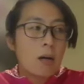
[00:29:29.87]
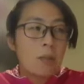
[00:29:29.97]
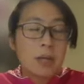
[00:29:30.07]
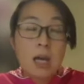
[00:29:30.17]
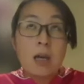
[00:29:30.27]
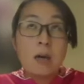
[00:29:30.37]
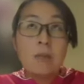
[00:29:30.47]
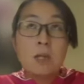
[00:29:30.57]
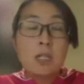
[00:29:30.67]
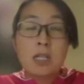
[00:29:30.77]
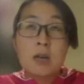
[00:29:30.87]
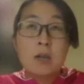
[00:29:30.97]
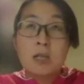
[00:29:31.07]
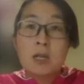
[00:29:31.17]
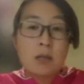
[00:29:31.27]
But every check
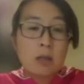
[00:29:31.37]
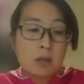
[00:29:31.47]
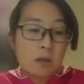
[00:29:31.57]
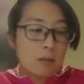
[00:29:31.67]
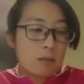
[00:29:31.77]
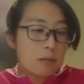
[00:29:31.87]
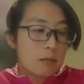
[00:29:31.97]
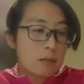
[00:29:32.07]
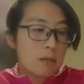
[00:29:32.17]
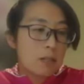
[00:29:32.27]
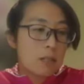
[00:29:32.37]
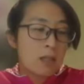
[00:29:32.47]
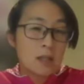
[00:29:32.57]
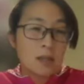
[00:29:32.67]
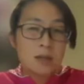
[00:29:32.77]
we did, no, we
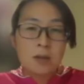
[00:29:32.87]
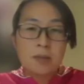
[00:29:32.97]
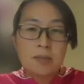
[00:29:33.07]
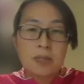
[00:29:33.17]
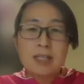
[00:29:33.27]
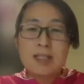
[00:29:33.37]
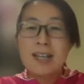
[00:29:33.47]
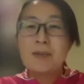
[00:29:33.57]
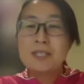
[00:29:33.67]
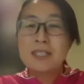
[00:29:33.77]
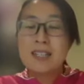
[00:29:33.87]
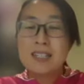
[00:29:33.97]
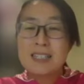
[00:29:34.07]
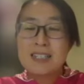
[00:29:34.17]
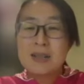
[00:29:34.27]
didn't. So that that was that.
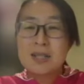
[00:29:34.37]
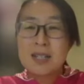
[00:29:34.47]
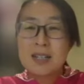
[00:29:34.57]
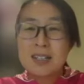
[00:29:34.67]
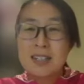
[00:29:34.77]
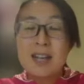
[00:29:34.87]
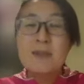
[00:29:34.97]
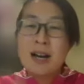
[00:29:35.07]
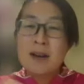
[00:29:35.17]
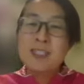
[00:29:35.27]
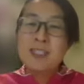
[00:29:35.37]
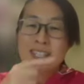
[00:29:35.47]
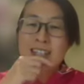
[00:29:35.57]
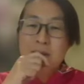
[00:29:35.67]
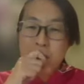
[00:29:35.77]
I was like, I, I was
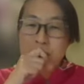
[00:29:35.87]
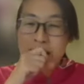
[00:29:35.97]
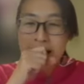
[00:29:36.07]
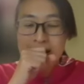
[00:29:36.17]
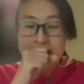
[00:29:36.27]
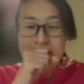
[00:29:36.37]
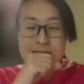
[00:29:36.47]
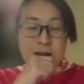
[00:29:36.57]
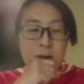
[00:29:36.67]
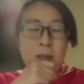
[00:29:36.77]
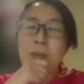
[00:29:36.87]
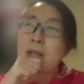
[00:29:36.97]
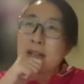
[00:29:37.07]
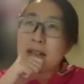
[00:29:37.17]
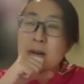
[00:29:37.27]
thinking about that as an example, but I'm mm-hmm.
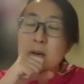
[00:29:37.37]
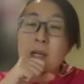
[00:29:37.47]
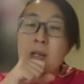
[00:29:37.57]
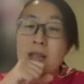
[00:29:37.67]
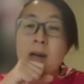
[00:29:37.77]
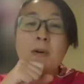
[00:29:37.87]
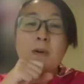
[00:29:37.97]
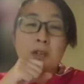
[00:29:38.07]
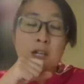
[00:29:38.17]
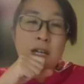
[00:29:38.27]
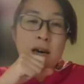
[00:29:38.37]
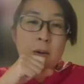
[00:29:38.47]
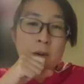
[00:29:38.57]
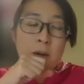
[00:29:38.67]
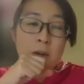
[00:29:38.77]
like, we never figured out
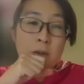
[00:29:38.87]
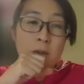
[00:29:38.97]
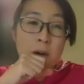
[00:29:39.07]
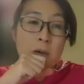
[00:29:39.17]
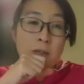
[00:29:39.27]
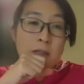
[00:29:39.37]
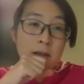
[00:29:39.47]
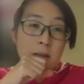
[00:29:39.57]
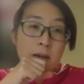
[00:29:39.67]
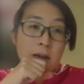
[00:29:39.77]
what was wrong with him.